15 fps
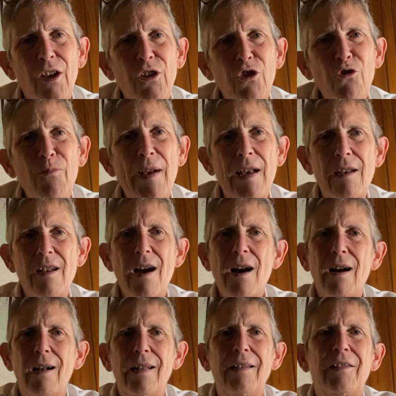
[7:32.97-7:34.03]
You may
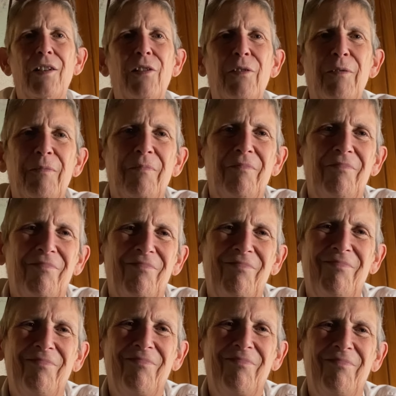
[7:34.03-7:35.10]
not
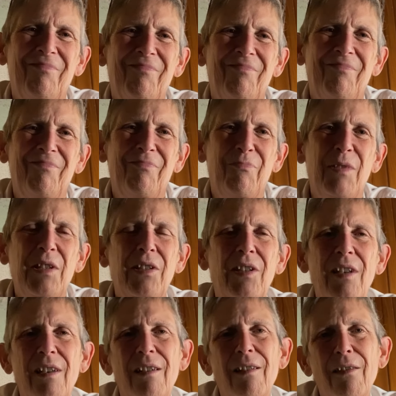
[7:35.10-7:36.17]
be
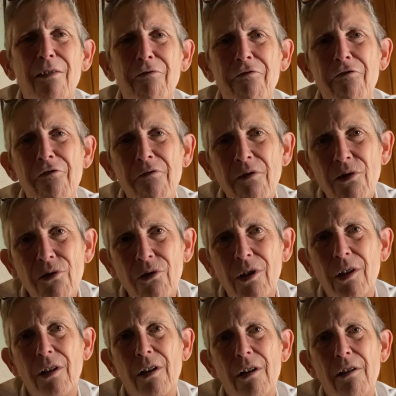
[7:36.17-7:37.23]
seeing the
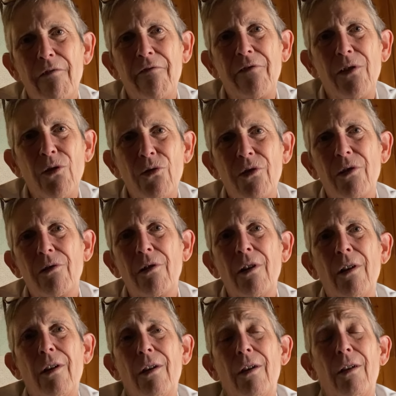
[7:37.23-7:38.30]
fruit of your
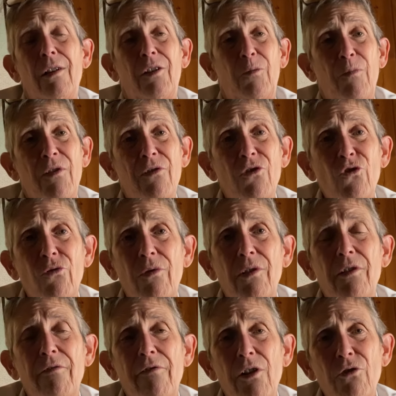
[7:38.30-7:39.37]
spiritual
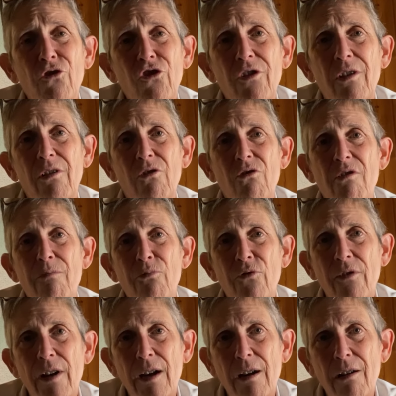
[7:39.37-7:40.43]
devotion, your
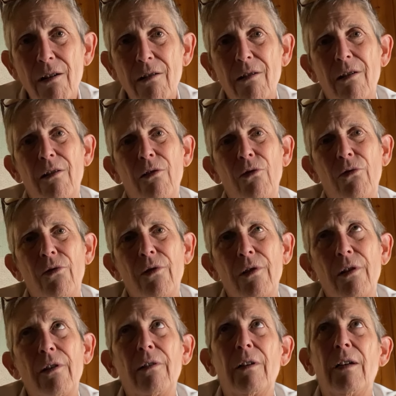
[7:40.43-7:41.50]
prayer,
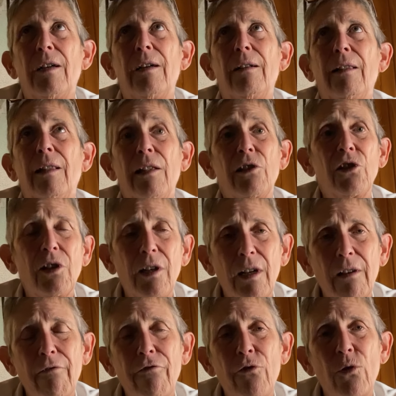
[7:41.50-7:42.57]
your uh,
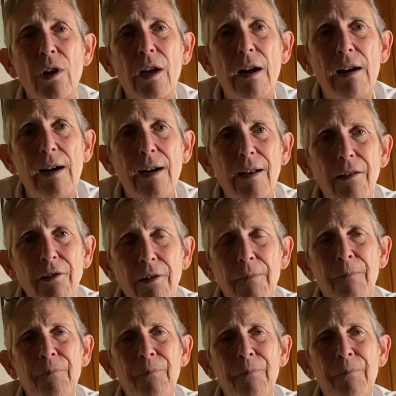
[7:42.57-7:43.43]
listening for God.